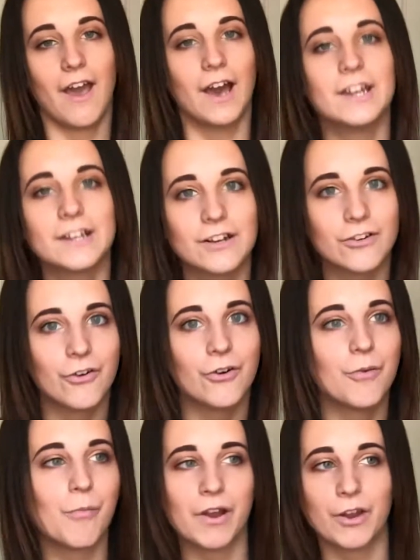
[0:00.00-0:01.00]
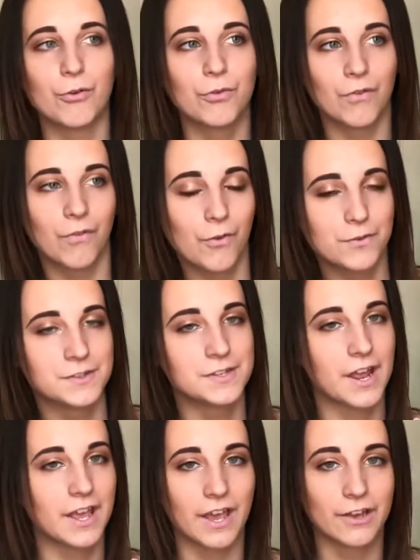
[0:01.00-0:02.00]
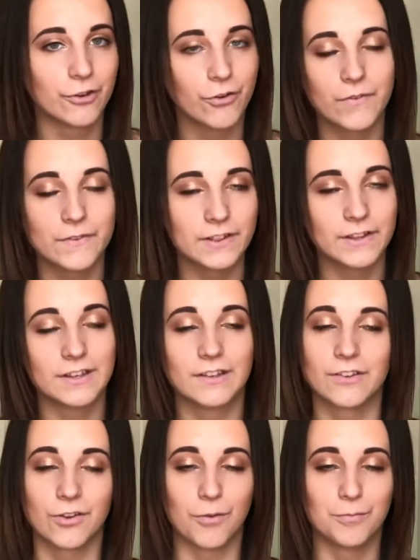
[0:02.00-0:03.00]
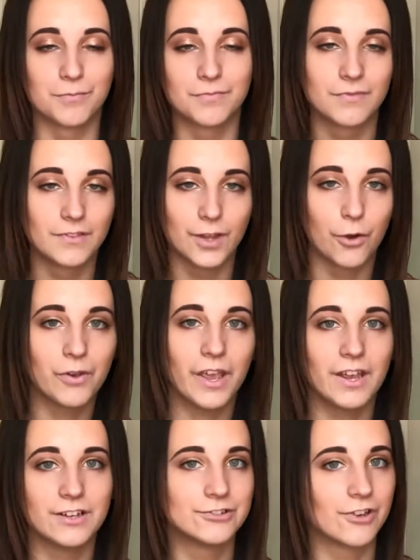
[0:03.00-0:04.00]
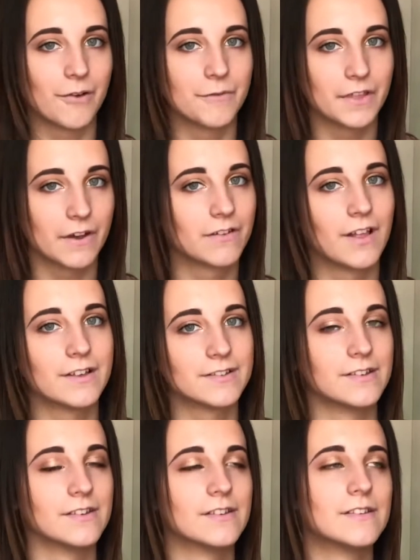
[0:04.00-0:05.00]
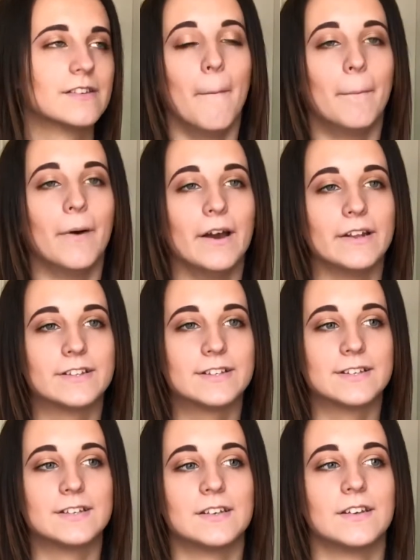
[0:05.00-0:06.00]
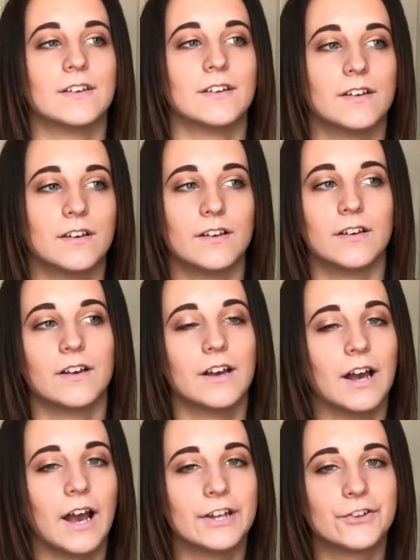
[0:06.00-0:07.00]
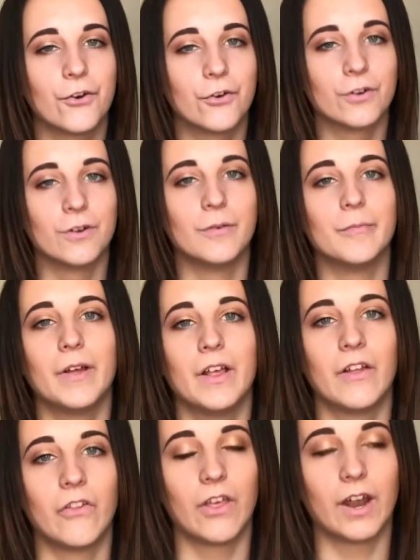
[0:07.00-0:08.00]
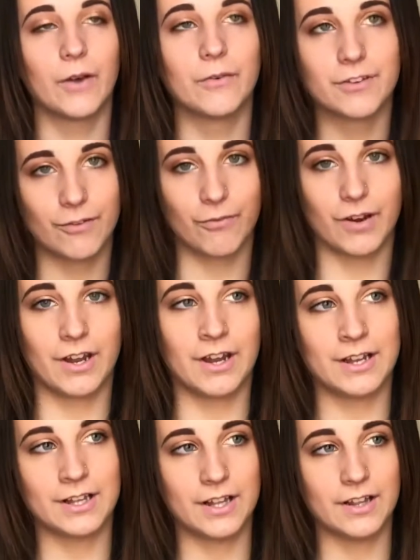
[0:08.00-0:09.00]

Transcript: how to get home, I know what roads to take, I know everything, so I'm okay to drive without glasses. But I told him that I wasn't wearing